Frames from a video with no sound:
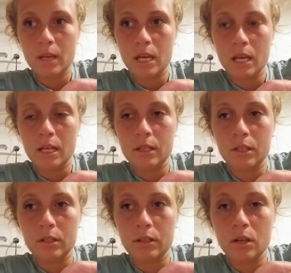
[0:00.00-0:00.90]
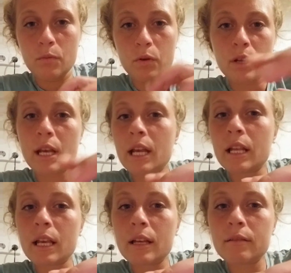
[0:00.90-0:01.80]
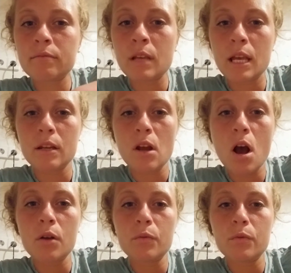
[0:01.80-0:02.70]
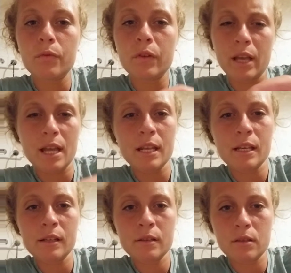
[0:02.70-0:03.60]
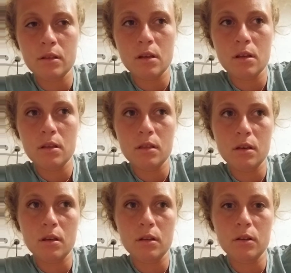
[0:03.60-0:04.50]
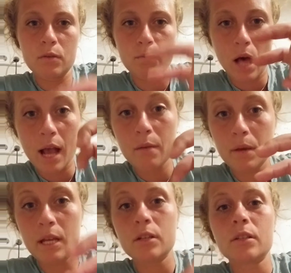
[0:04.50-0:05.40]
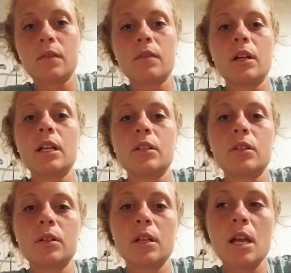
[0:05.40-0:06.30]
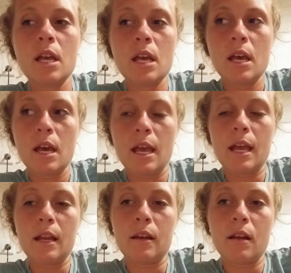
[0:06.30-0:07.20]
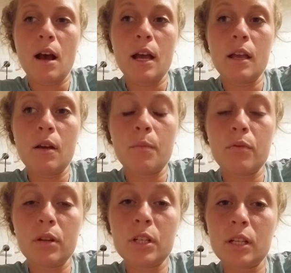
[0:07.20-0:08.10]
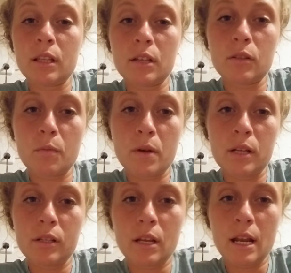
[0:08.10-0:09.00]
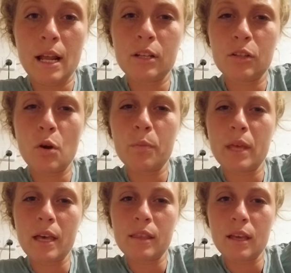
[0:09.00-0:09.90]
just communicating it, and not forgetting the black pages of their history. And I appreciate that so much. And I just hope that they